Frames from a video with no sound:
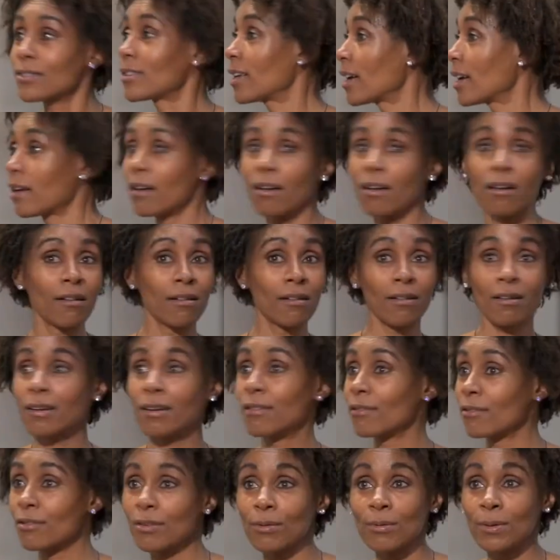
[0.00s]
like, huh, I
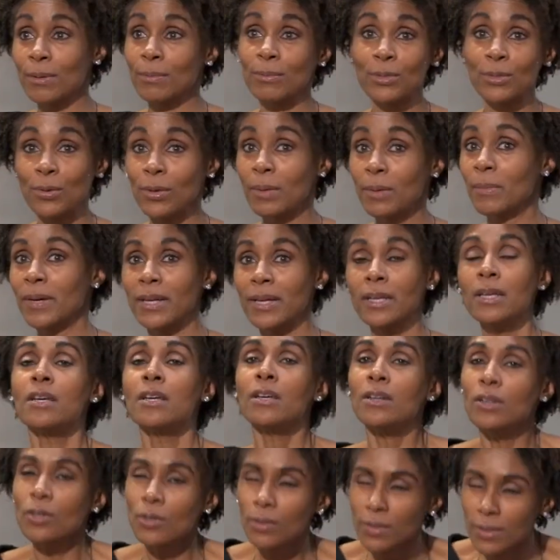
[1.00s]
don't know what I'm doing, but
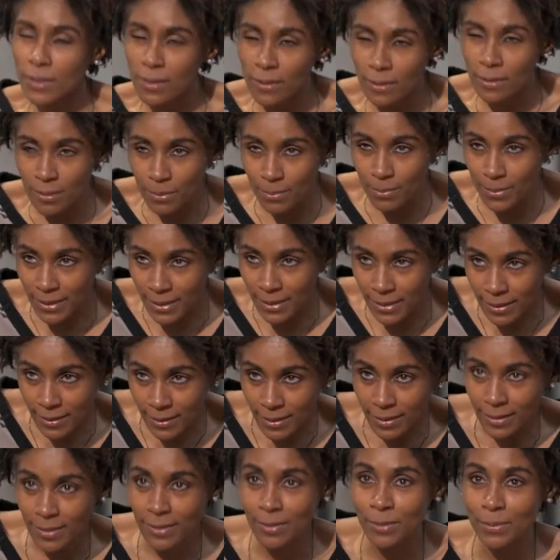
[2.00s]
girls are a little bit like
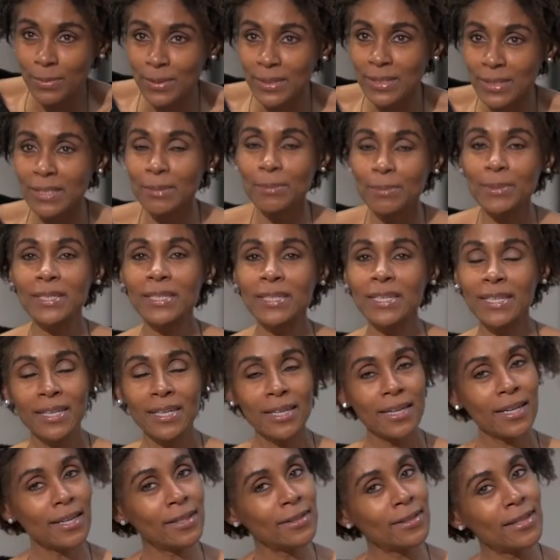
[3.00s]
this, a little bit timid.
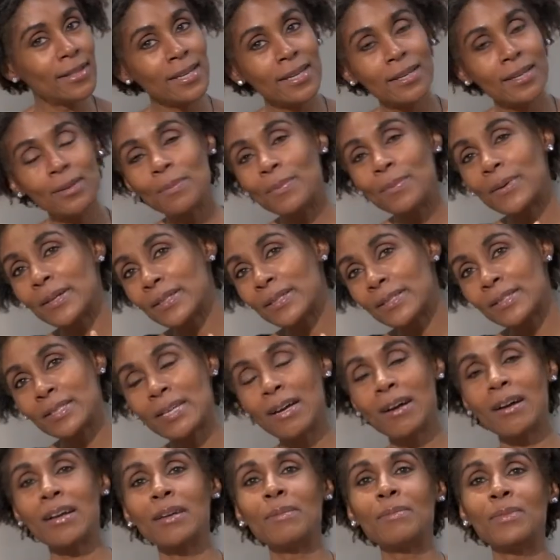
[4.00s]
And then by the
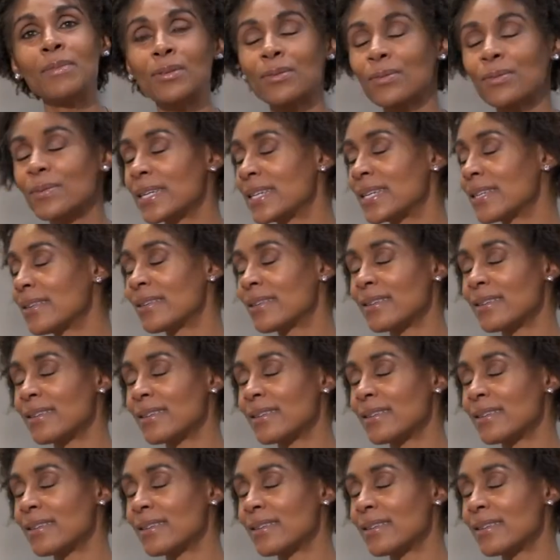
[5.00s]
time they're ready to,